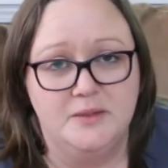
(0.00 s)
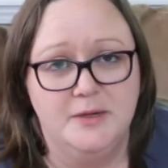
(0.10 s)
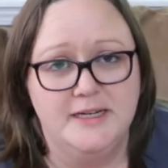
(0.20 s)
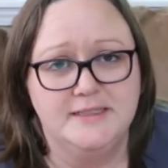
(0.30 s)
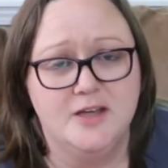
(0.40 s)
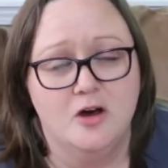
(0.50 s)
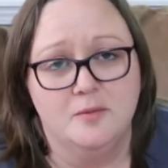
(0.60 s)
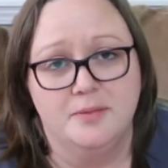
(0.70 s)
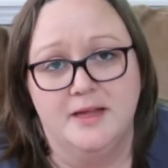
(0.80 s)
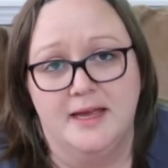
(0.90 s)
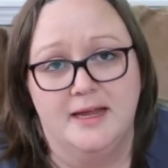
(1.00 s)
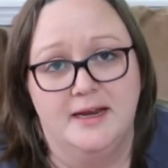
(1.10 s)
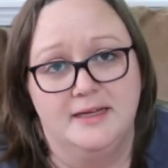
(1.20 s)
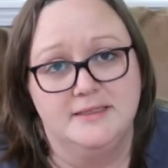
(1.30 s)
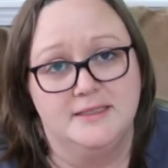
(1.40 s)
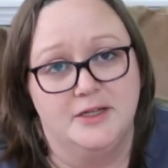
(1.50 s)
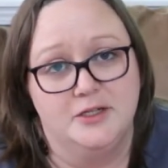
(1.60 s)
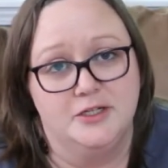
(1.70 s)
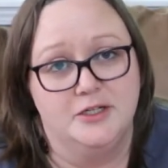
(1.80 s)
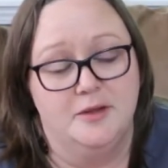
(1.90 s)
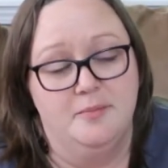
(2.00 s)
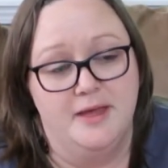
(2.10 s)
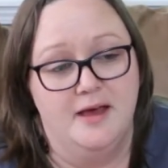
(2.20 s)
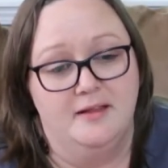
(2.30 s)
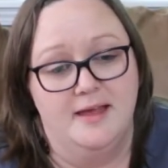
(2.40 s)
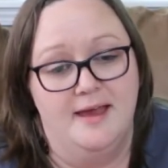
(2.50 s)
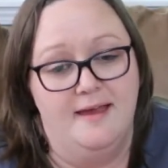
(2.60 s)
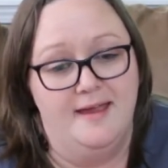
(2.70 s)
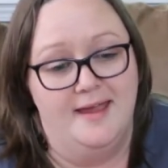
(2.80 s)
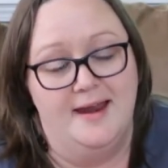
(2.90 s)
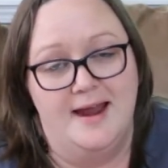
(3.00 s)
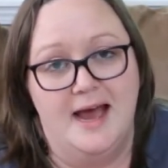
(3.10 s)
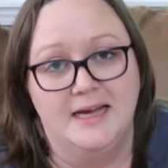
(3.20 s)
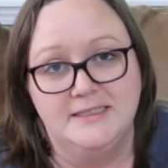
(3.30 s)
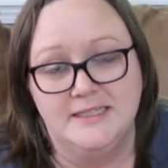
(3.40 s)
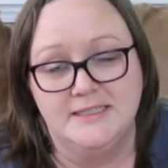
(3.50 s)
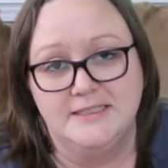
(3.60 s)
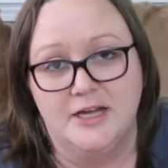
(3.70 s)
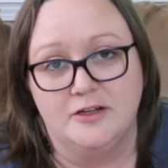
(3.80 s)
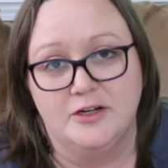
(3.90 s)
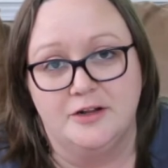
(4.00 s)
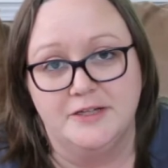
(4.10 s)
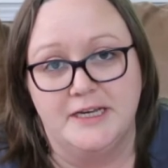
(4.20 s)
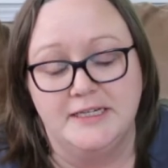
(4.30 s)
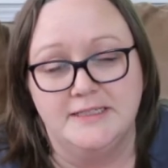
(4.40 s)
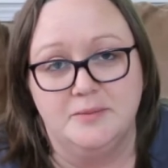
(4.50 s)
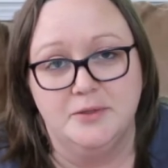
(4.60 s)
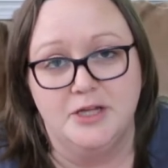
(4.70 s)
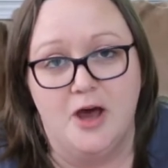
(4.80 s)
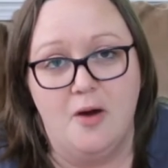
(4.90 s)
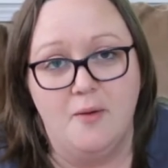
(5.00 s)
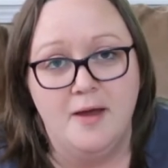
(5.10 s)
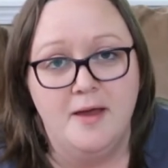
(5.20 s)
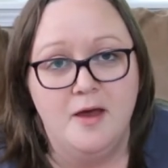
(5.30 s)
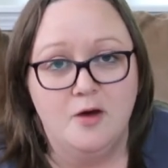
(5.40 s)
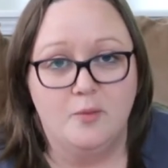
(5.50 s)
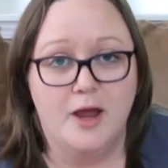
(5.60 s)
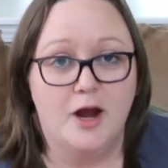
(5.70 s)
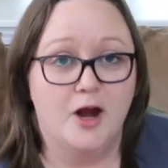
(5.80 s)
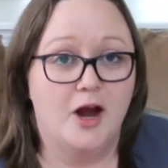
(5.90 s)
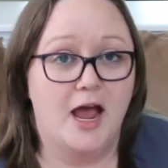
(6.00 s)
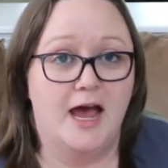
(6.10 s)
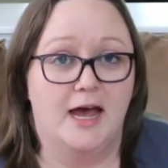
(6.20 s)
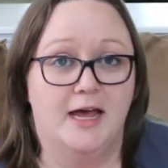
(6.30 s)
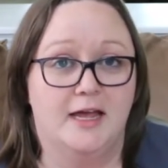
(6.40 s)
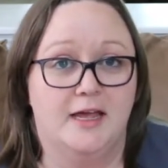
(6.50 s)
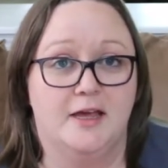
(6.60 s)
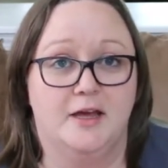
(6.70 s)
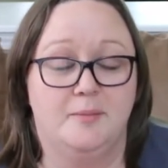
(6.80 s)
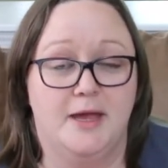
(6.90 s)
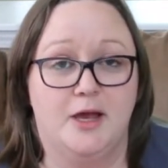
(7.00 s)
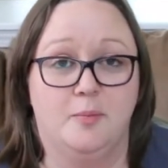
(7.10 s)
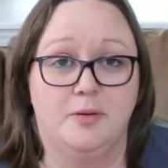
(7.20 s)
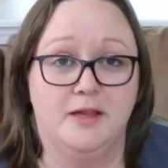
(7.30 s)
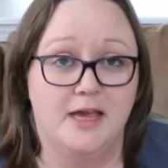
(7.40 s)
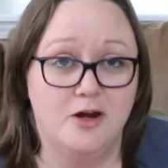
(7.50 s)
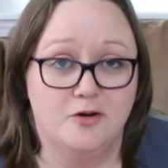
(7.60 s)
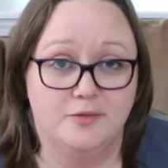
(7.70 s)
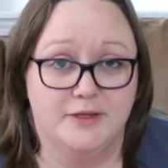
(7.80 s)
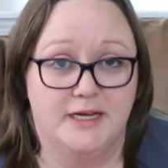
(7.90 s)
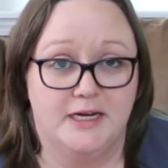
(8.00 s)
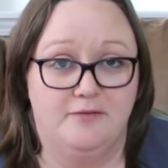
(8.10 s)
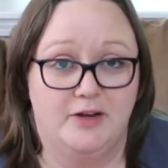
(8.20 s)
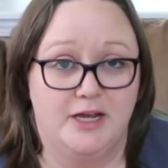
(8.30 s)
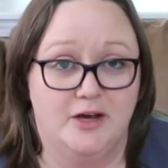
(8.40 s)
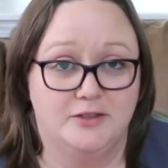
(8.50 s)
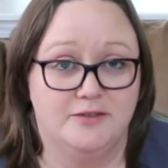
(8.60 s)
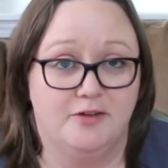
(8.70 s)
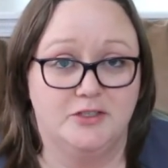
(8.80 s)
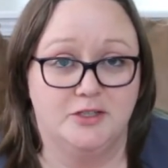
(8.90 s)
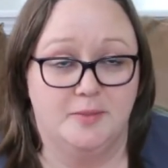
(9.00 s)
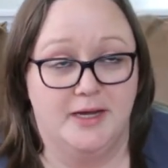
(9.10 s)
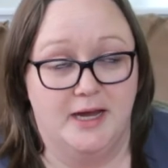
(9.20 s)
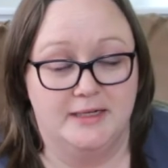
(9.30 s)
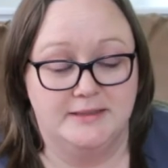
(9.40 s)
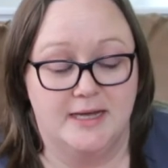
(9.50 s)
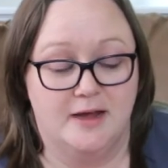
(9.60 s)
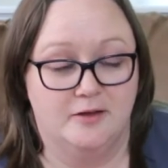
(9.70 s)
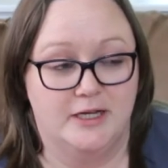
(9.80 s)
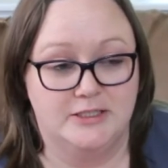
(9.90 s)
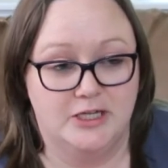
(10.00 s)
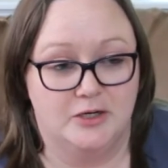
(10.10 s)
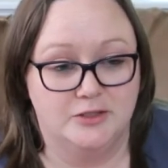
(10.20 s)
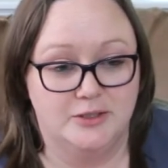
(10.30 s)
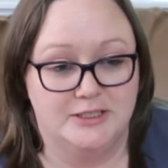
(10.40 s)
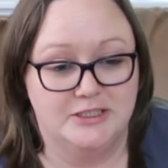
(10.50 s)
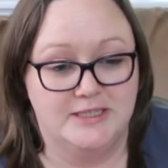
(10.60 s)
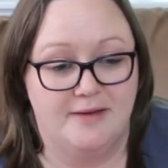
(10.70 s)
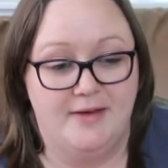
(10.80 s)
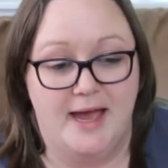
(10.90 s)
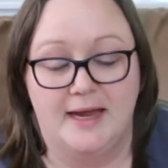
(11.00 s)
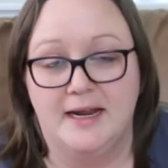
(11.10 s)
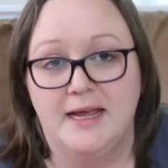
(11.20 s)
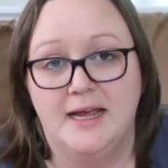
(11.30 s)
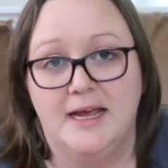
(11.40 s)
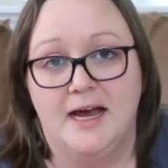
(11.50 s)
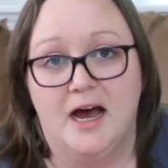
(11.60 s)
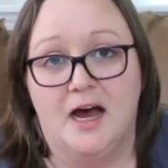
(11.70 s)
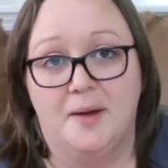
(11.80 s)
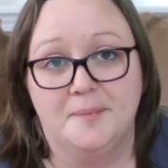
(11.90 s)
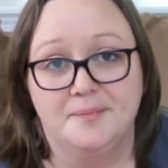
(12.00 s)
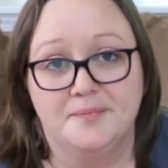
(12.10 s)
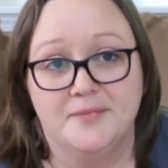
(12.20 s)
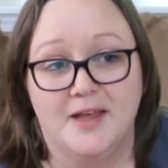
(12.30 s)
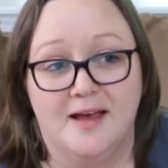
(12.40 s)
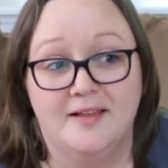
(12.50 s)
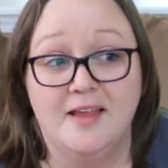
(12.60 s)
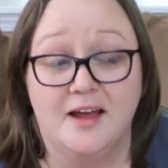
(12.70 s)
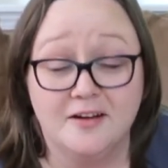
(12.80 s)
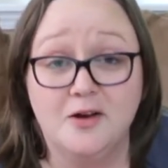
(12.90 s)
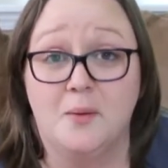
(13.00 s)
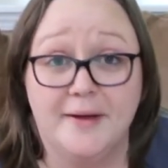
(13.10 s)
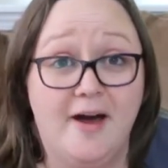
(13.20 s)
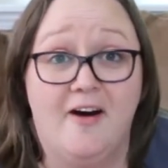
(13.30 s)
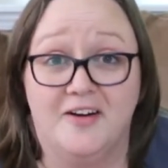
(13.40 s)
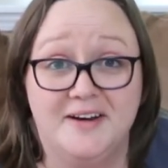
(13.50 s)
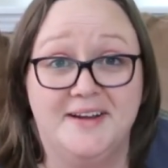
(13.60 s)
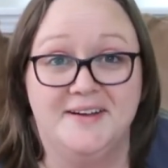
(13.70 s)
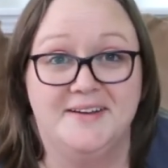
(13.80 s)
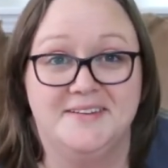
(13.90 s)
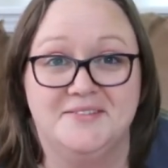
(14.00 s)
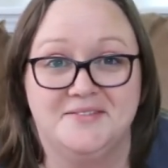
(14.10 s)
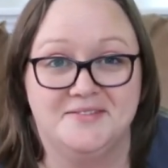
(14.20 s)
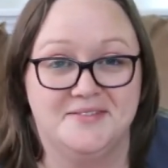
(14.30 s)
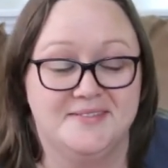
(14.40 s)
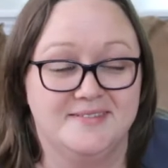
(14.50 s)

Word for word: But it's called Planet Southern, P-L-A-N-I-T Southern. I'll link it down below where I make planner related videos. I've also been kind of slack on that channel too. I just haven't had um, a lot of going on.